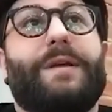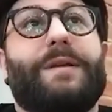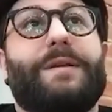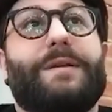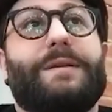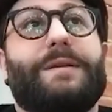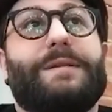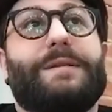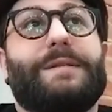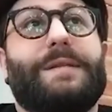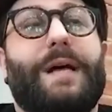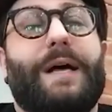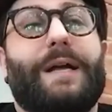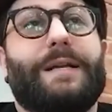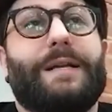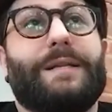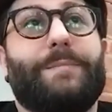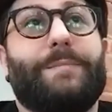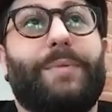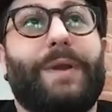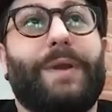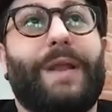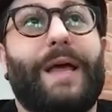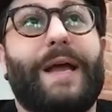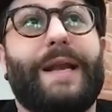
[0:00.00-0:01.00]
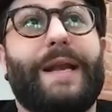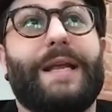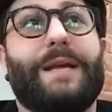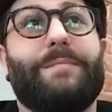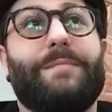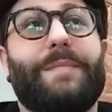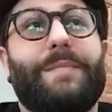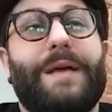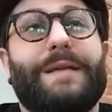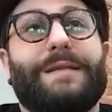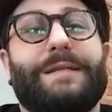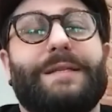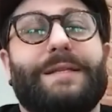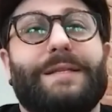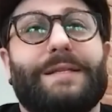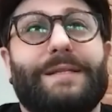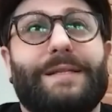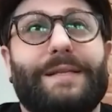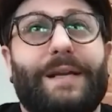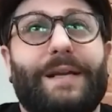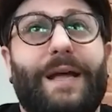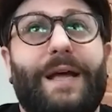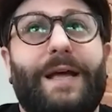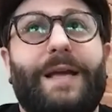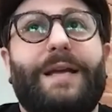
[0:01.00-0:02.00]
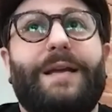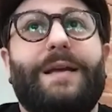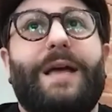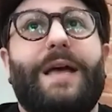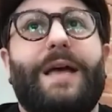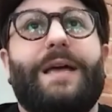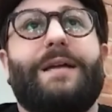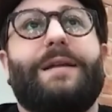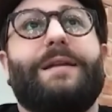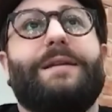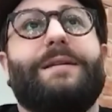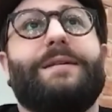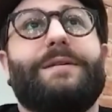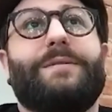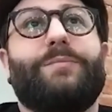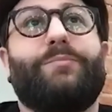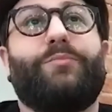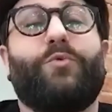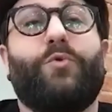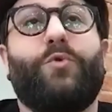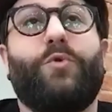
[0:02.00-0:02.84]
started the Palladeum as it is today and